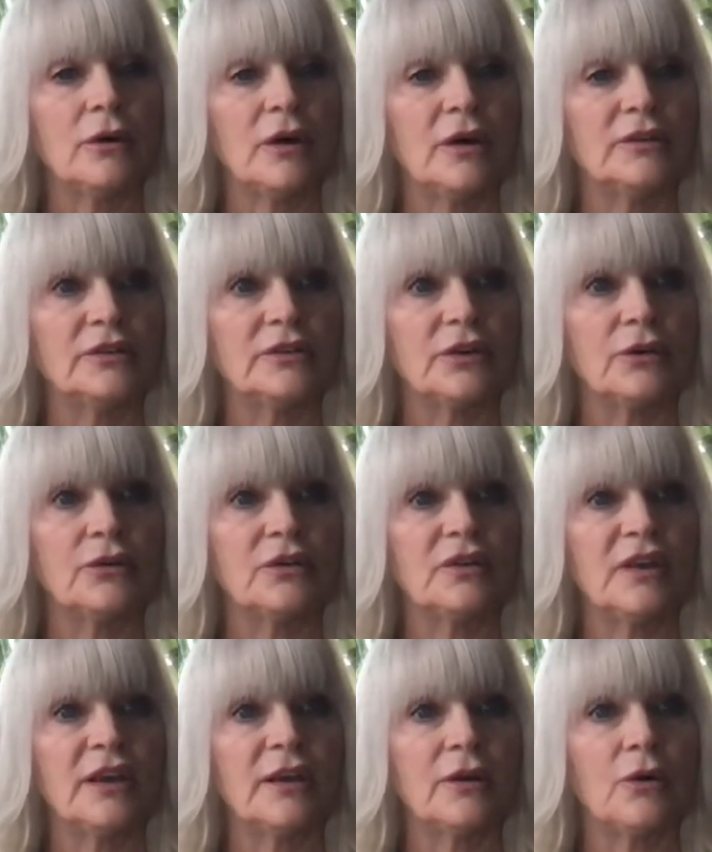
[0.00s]

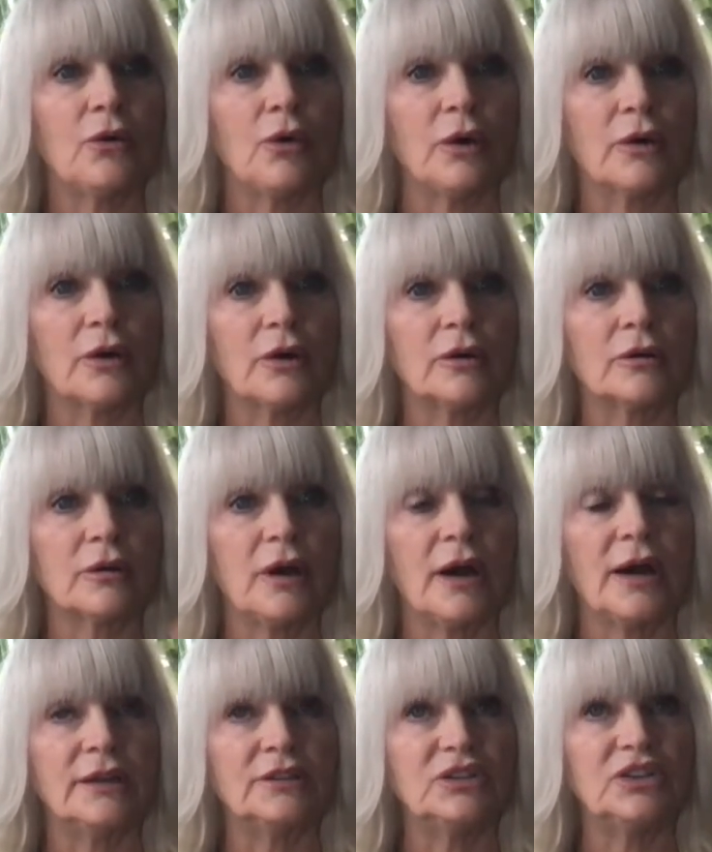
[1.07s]
associate, or a